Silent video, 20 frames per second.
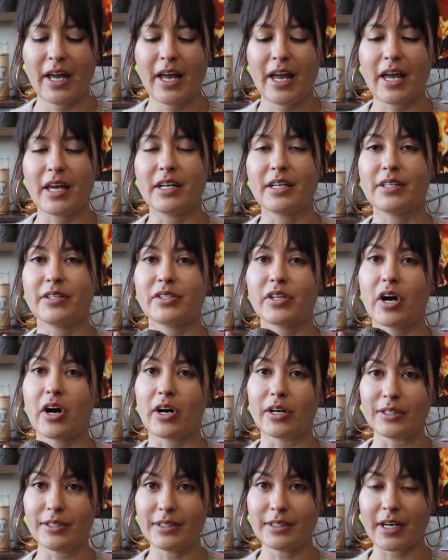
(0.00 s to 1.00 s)
It is
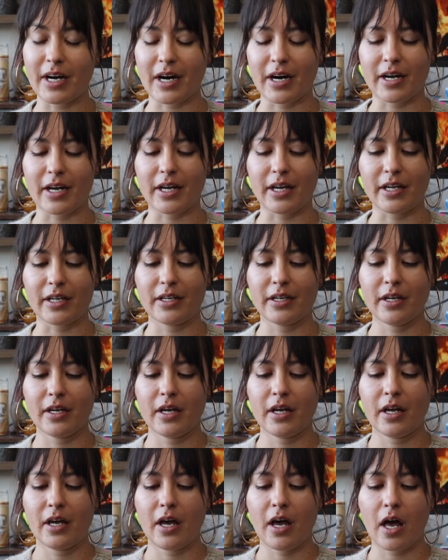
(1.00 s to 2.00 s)
undyed,
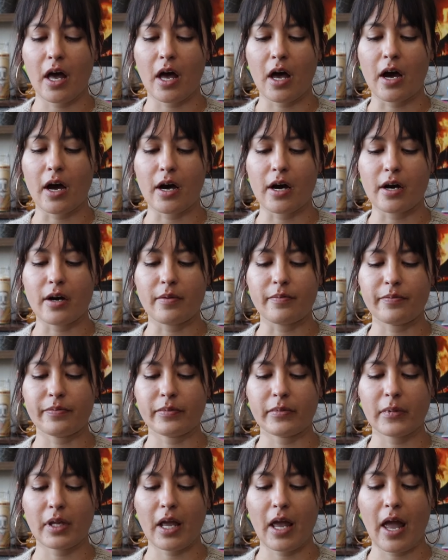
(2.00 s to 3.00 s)
and